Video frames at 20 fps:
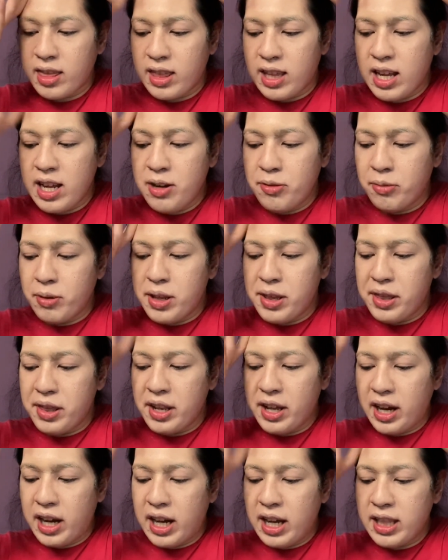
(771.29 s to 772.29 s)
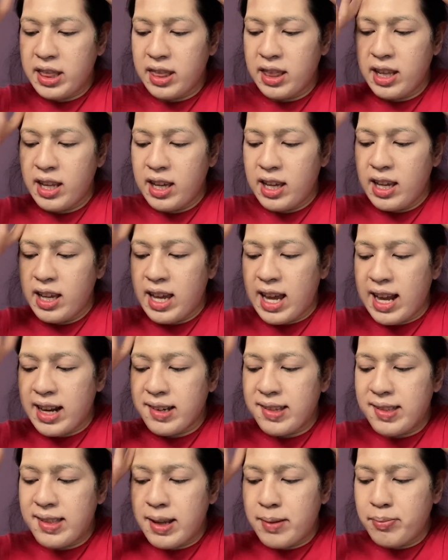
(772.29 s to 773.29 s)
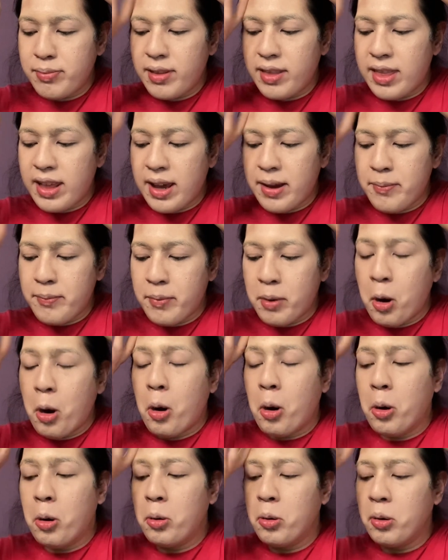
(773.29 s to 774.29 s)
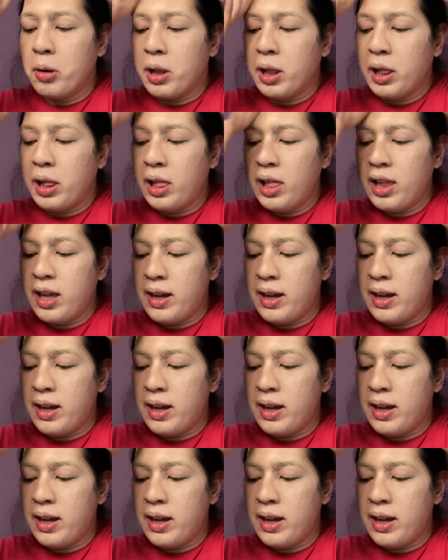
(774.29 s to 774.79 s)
He would not accept them whole,